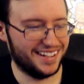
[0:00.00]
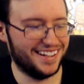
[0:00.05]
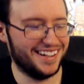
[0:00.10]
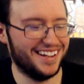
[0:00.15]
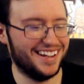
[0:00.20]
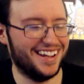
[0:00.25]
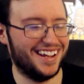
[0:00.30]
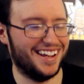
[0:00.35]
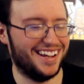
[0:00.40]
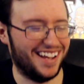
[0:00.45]

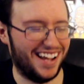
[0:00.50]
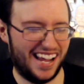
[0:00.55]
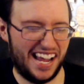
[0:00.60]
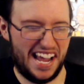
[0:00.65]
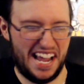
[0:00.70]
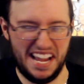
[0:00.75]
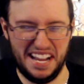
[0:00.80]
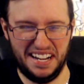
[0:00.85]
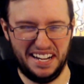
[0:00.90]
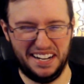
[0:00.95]
I
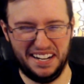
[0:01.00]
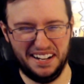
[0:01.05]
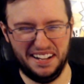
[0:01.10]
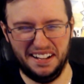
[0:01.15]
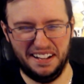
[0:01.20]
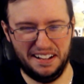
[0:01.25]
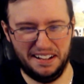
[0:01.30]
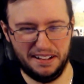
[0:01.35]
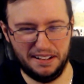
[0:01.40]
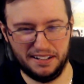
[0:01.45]
hate
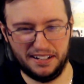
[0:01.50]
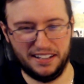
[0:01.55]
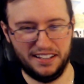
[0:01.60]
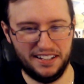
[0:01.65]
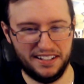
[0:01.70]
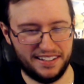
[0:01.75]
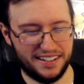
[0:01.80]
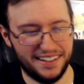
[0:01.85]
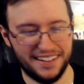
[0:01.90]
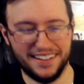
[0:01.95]
it.
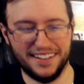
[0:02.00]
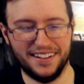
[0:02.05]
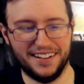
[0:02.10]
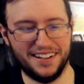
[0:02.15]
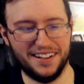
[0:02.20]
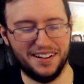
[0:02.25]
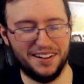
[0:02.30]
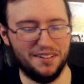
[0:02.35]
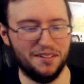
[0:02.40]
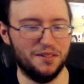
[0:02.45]
Click.
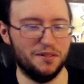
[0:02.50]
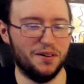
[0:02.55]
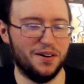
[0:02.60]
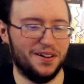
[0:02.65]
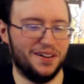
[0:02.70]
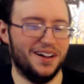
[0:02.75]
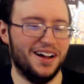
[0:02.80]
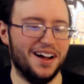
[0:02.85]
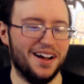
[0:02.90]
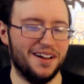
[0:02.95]
10
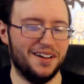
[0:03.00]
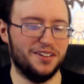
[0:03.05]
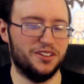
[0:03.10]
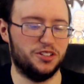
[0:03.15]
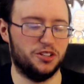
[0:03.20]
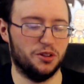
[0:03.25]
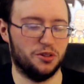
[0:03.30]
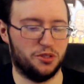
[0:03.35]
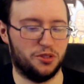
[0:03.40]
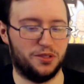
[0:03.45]

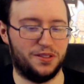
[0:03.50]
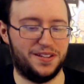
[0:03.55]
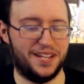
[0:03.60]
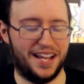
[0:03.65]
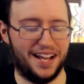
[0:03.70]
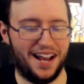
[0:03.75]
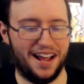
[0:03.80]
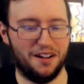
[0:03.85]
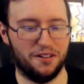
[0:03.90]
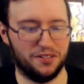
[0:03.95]

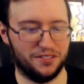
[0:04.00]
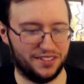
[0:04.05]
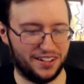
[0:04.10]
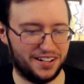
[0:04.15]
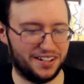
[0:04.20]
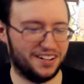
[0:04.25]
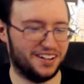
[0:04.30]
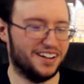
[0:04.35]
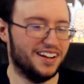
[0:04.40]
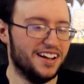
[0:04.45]
hours
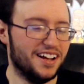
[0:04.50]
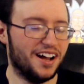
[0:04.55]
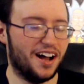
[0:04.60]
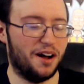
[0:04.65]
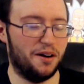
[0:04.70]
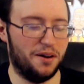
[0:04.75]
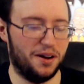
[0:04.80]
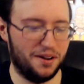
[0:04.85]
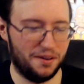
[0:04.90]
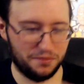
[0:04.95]
later,
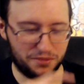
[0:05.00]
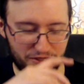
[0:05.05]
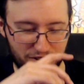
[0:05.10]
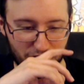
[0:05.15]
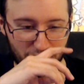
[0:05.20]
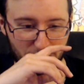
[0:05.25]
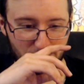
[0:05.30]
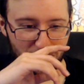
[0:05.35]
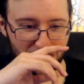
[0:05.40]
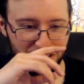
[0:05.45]
oh, I'm
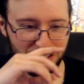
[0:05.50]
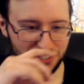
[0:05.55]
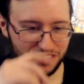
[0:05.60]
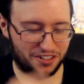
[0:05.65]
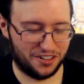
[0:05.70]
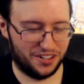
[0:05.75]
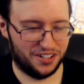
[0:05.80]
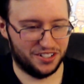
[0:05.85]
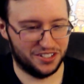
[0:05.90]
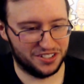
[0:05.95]
still watching
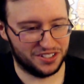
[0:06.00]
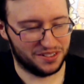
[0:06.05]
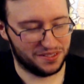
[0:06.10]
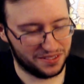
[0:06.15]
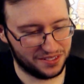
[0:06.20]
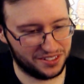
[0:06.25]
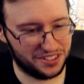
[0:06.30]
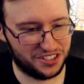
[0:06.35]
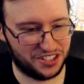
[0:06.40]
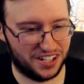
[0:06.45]
cringe
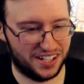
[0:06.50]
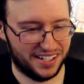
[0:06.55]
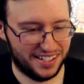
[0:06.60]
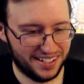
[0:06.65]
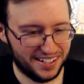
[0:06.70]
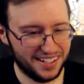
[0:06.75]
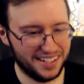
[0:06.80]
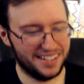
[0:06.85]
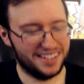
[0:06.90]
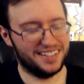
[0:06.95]
shit.
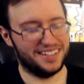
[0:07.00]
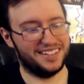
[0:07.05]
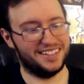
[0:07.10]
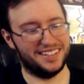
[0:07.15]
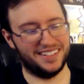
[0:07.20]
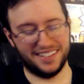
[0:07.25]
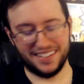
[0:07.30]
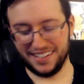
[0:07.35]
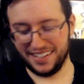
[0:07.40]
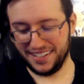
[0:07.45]

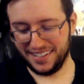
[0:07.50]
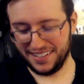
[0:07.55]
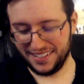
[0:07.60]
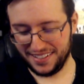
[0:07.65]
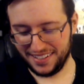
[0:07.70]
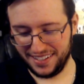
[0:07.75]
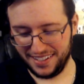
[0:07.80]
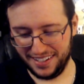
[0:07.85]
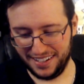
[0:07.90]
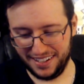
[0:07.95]

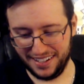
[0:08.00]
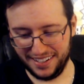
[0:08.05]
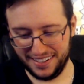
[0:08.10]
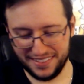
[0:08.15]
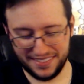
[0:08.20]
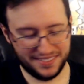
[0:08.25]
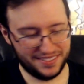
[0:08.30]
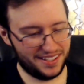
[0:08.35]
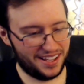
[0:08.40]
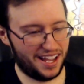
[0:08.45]

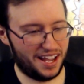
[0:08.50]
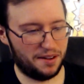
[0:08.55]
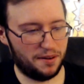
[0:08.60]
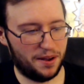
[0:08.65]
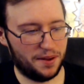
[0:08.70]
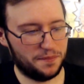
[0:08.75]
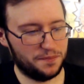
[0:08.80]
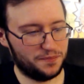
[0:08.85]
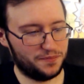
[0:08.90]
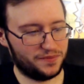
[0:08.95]

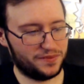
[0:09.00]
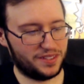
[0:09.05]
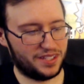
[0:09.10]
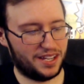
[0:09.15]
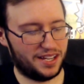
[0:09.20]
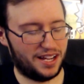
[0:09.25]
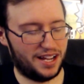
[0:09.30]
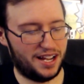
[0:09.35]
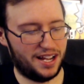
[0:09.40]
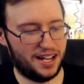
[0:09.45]
Anyway,
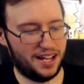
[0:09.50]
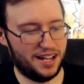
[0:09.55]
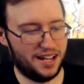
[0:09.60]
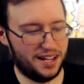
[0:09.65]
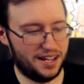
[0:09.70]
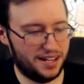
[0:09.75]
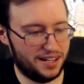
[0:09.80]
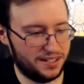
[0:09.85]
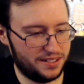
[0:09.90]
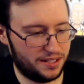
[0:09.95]

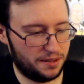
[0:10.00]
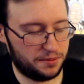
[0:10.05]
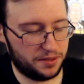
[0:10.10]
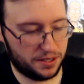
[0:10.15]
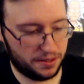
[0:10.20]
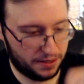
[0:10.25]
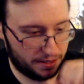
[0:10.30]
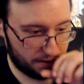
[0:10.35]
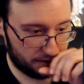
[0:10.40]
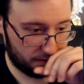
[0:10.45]

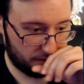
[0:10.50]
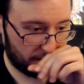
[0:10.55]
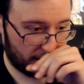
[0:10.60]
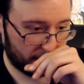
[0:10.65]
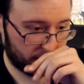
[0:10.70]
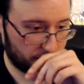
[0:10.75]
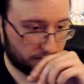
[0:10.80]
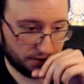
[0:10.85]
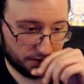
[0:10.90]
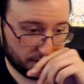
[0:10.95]
WWE
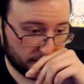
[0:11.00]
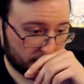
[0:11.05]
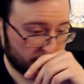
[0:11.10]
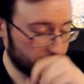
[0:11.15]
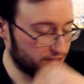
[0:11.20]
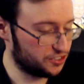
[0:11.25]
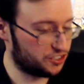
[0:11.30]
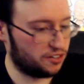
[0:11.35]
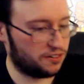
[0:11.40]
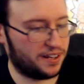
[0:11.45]
2K22
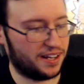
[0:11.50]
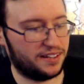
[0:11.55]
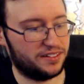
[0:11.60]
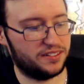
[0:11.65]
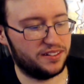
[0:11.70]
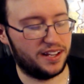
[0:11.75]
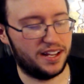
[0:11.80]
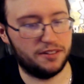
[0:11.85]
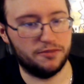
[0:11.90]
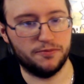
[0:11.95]
Showcase
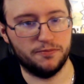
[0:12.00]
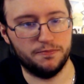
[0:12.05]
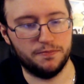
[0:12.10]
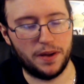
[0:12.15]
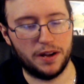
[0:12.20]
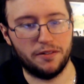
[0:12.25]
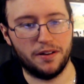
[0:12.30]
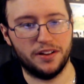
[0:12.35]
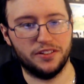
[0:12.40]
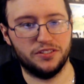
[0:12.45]
and
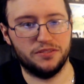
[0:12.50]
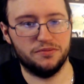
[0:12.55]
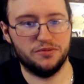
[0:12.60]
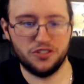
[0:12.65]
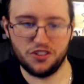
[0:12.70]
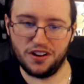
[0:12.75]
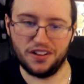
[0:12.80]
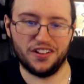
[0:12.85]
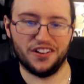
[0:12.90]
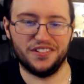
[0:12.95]
MyRISE
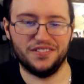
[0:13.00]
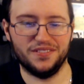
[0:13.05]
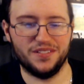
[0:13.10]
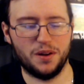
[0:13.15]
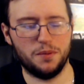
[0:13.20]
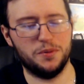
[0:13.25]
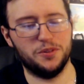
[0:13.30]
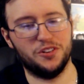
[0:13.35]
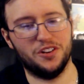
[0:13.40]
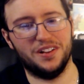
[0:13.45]
trailer.
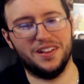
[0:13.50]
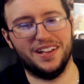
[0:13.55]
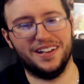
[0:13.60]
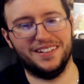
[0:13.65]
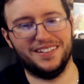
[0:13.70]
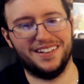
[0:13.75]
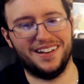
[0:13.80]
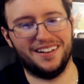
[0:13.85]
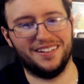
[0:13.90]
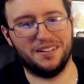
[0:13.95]
Hope you enjoyed. Thank you.
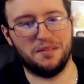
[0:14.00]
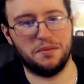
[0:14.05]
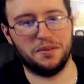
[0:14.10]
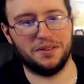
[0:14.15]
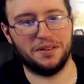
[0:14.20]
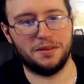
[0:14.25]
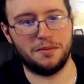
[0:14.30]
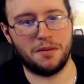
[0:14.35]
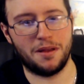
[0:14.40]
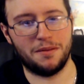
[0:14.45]
Till next
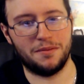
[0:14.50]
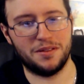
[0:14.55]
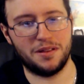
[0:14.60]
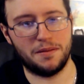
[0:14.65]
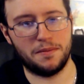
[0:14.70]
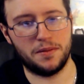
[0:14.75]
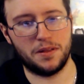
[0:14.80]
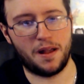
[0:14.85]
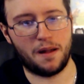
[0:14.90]
time.